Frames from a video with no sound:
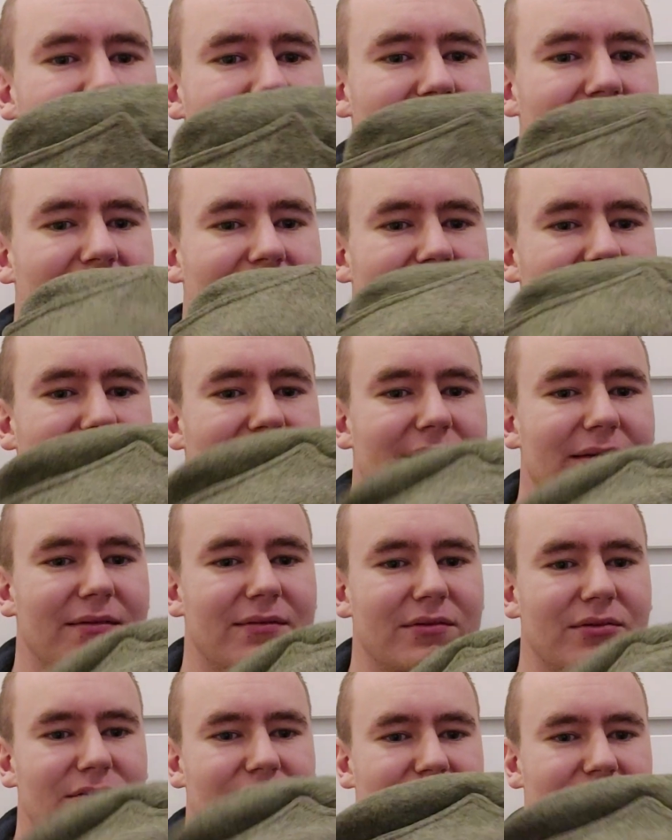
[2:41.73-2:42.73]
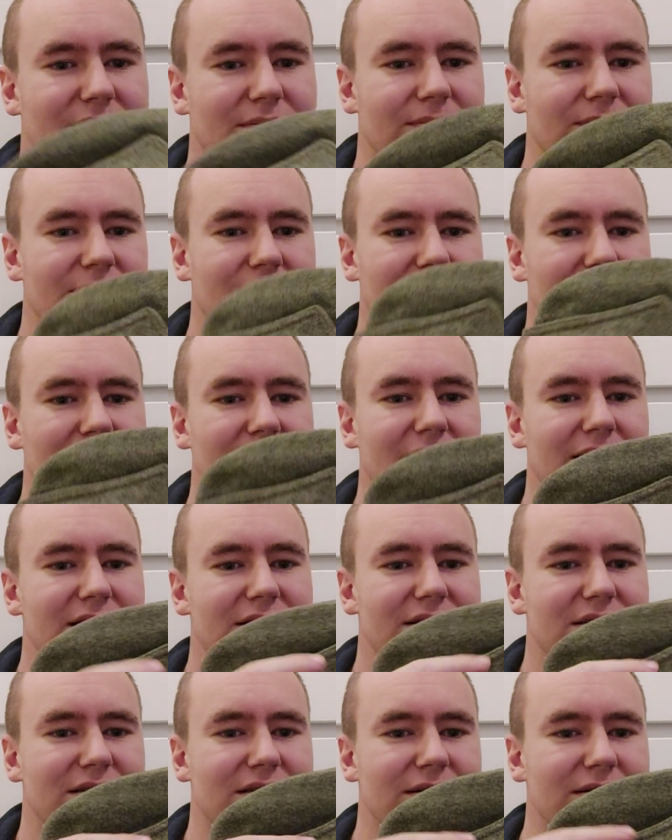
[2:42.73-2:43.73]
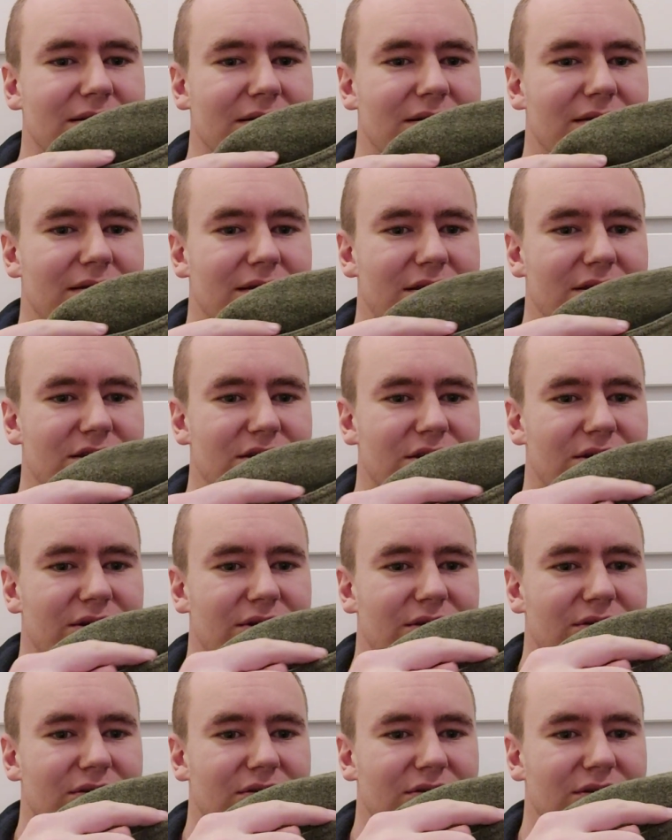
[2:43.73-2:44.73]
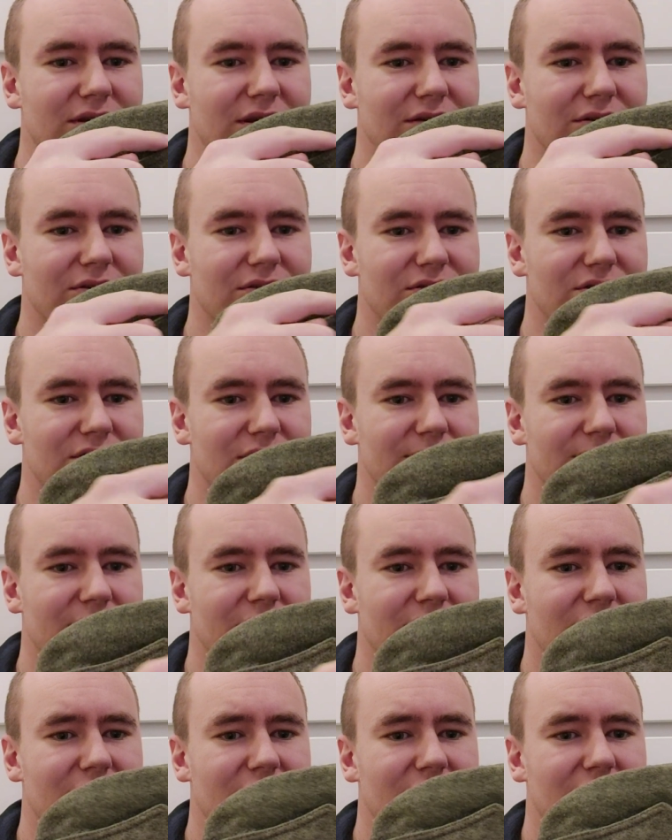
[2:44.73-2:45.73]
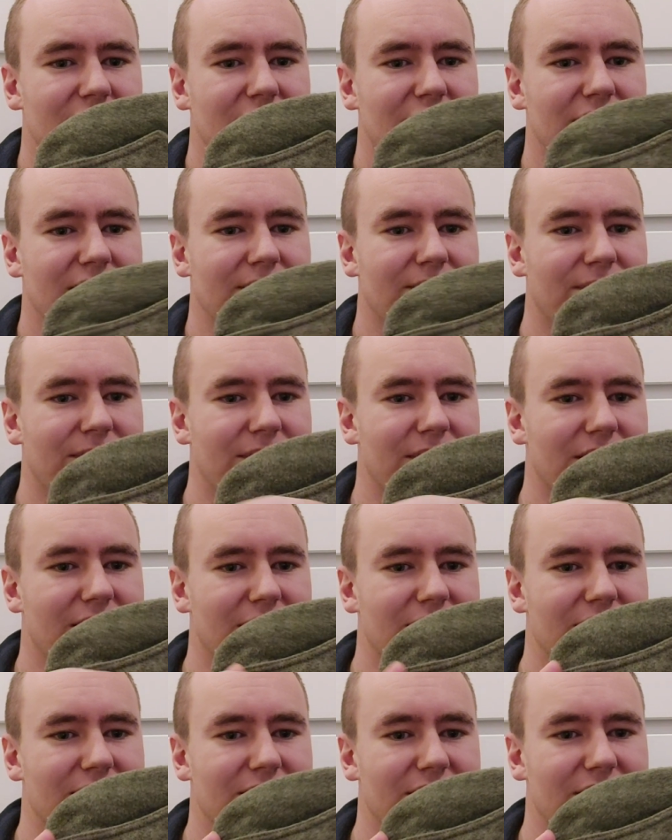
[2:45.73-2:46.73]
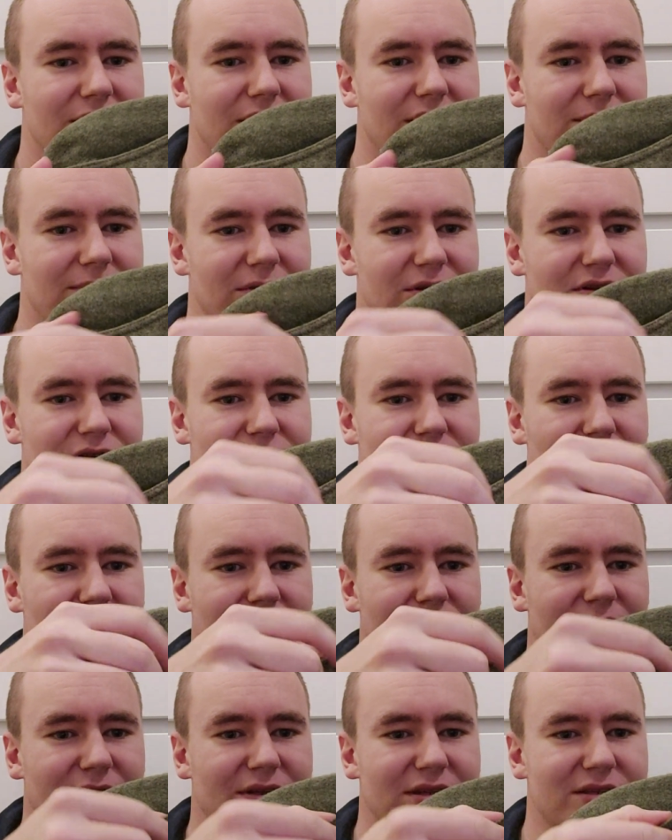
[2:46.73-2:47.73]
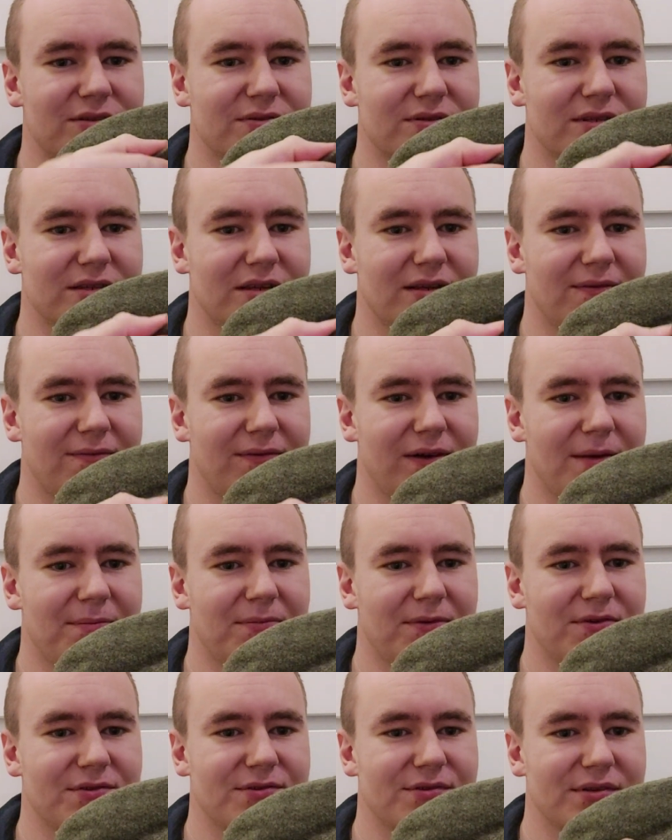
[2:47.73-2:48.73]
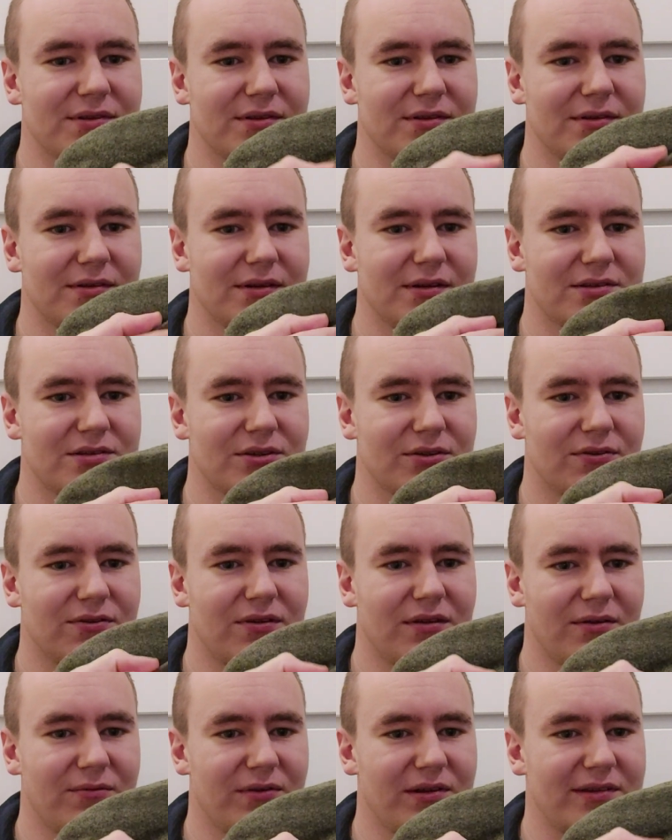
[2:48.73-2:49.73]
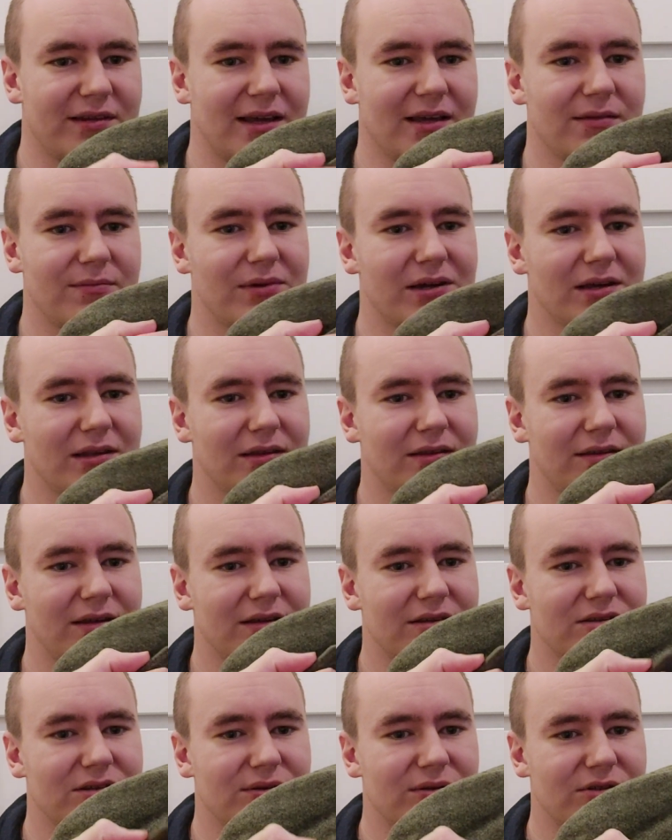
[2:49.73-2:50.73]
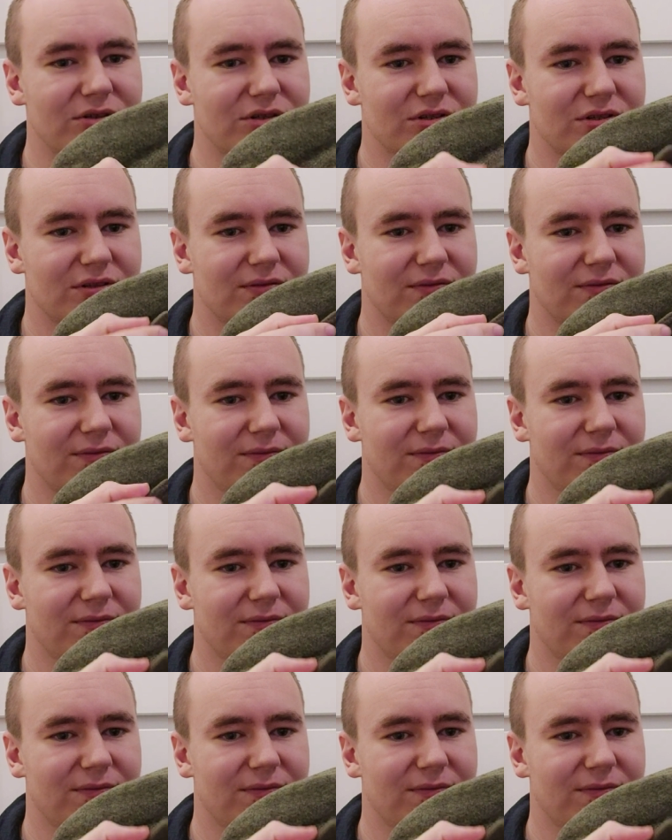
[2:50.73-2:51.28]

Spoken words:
And it has this cut that goes up here, like on the British one, but this flap is not retained by anything, so it just